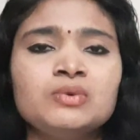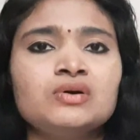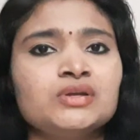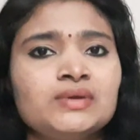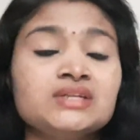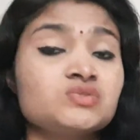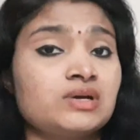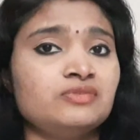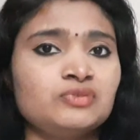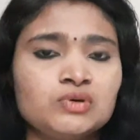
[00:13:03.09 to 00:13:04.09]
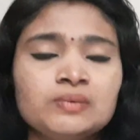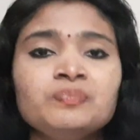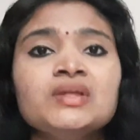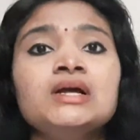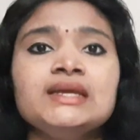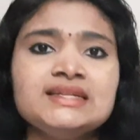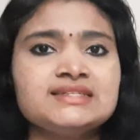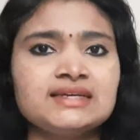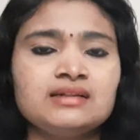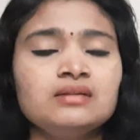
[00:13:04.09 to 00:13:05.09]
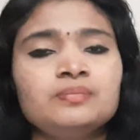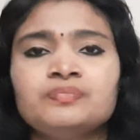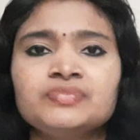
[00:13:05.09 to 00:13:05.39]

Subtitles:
or you can try for Intel,